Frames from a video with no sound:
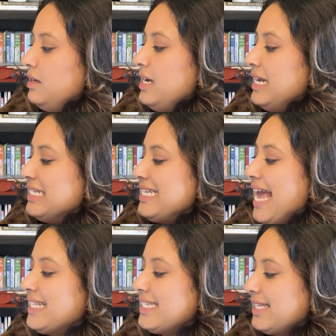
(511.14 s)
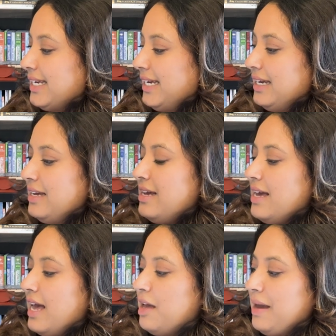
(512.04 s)
intensely.
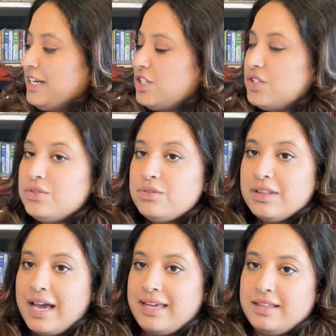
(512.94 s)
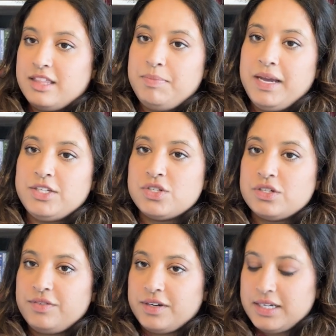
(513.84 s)
I do like that the pages are
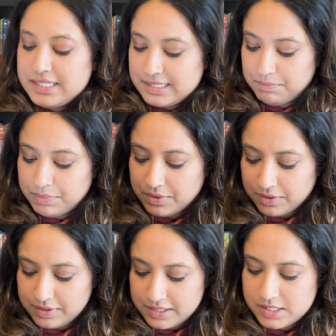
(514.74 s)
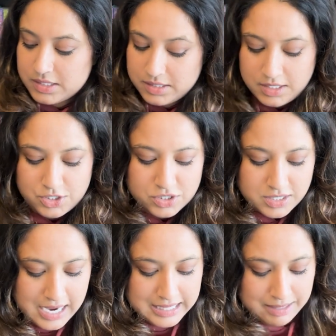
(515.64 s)
very simple. This is the teacher's
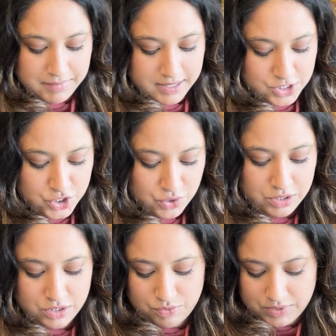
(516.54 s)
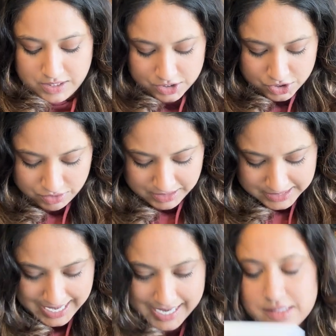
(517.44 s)
guide. Let me show you what the student
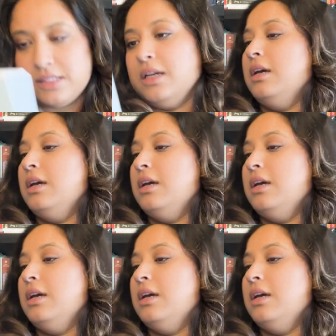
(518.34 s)
has.